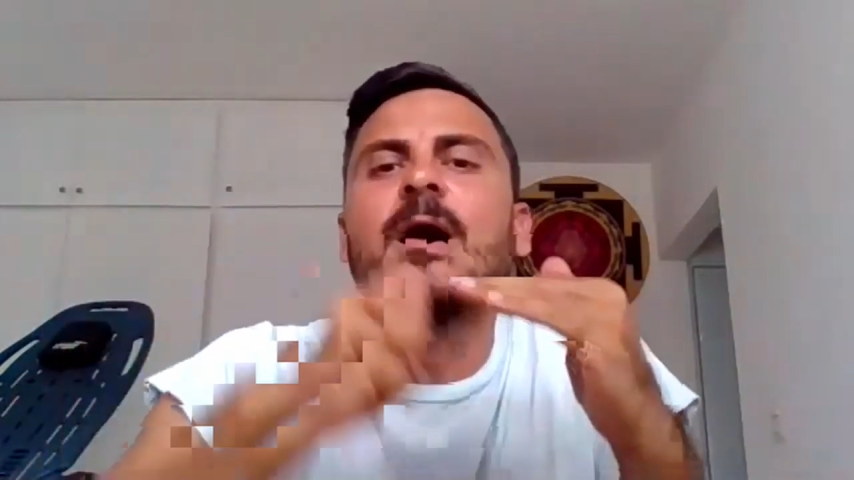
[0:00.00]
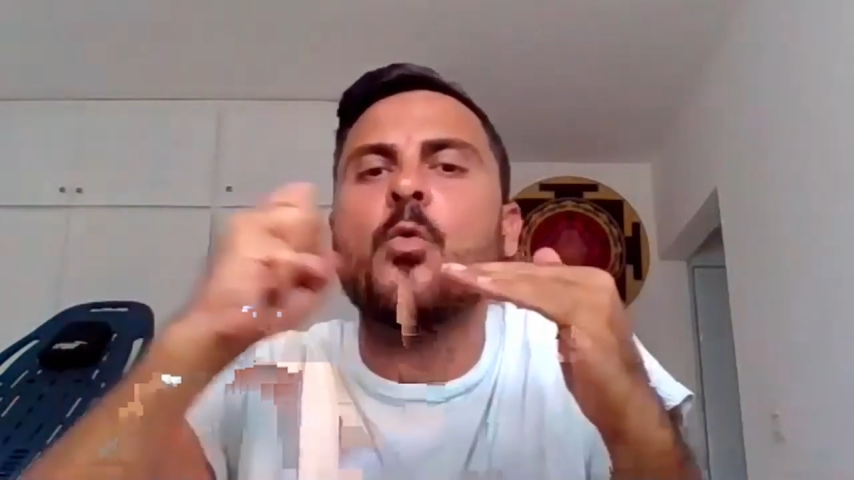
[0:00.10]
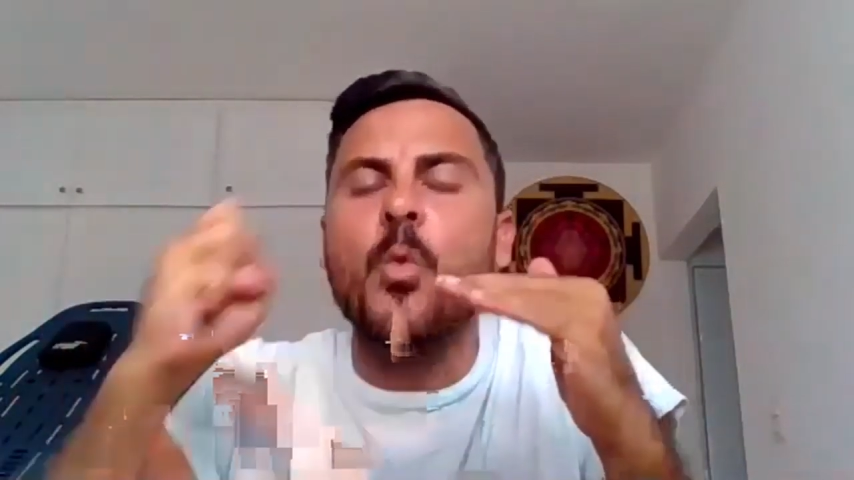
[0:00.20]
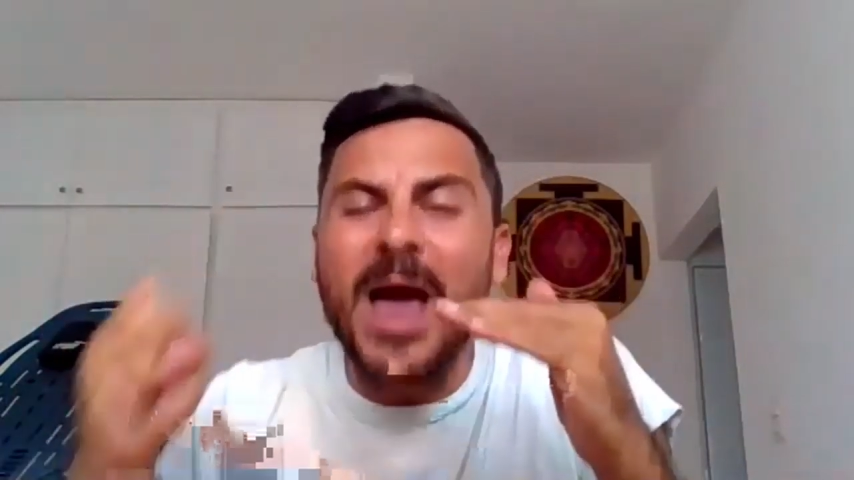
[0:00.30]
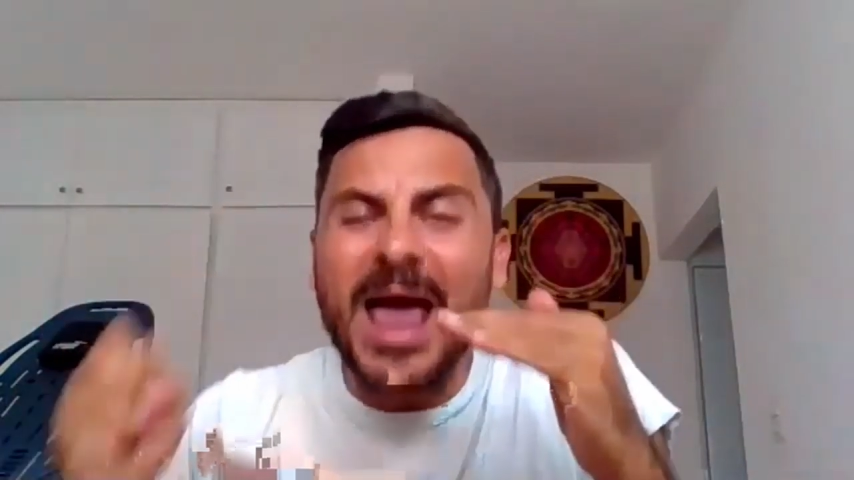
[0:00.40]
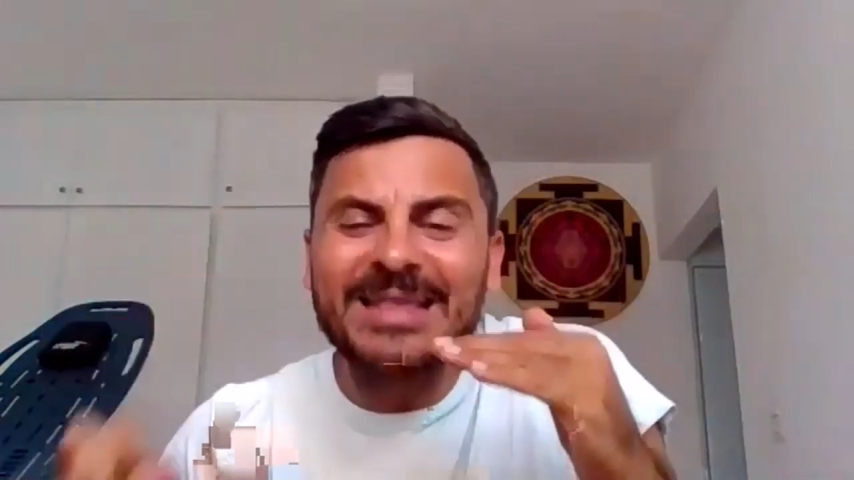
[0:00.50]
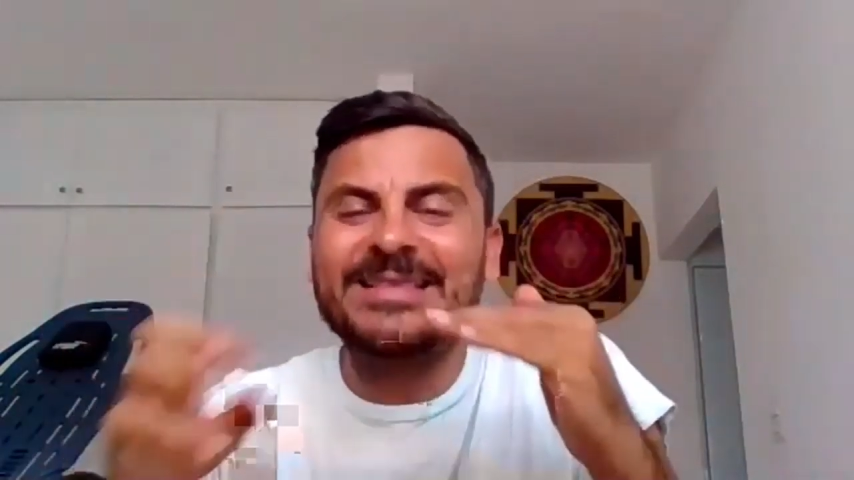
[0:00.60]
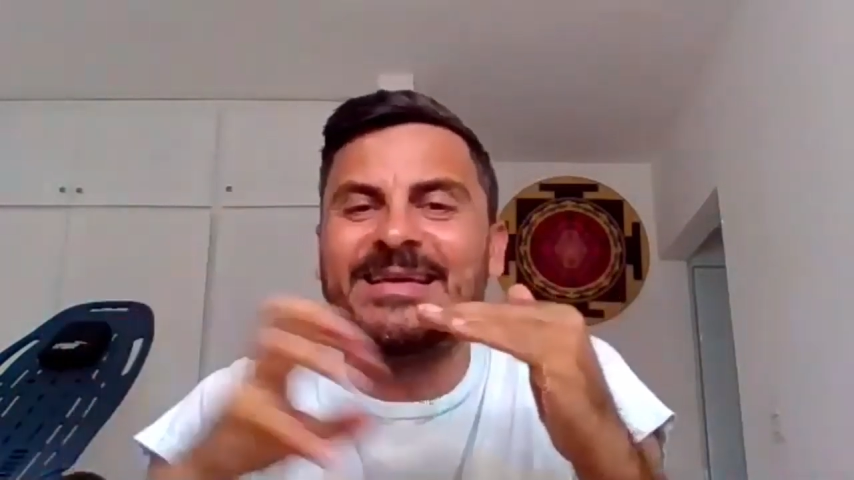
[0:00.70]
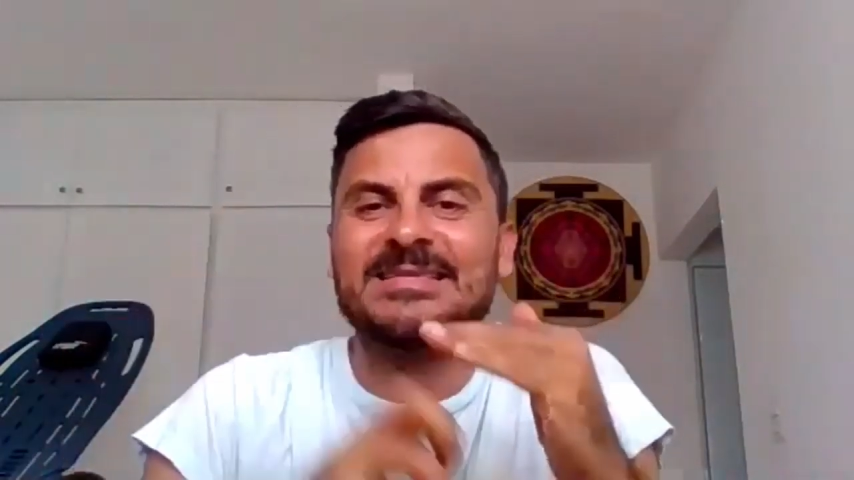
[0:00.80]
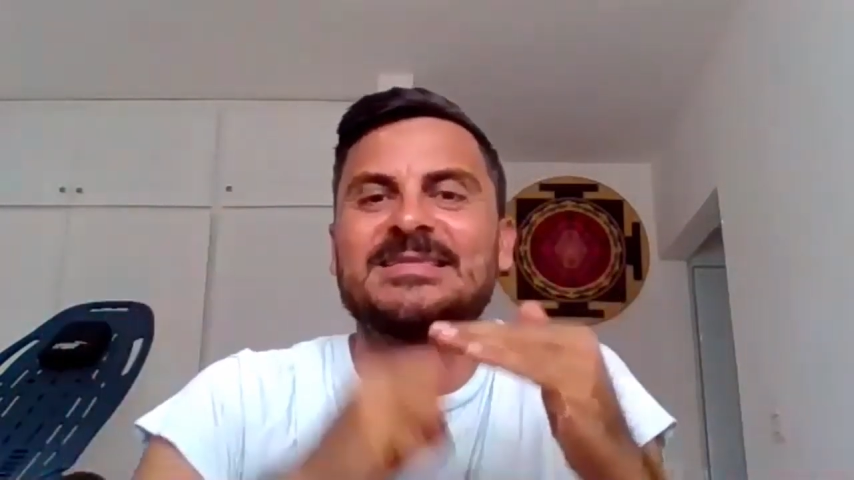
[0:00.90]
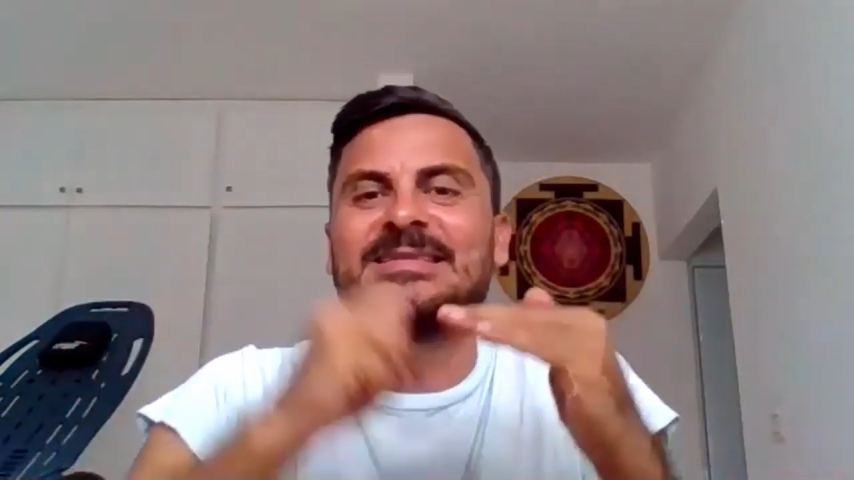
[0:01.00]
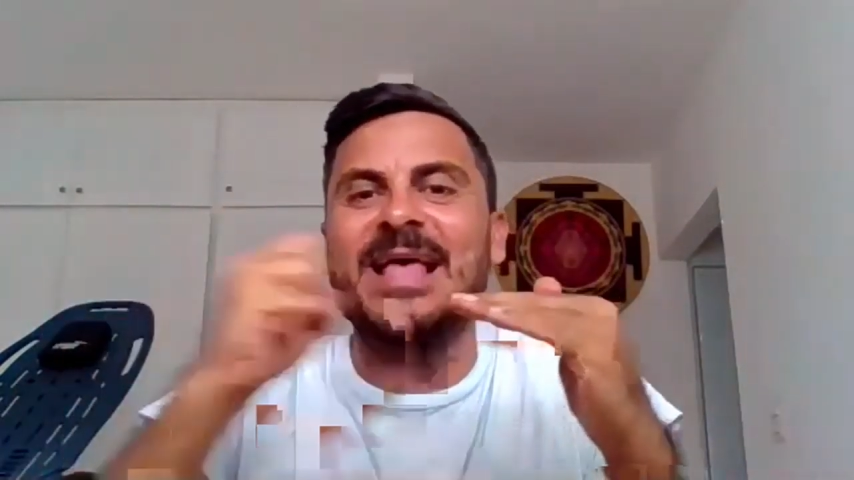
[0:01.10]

away this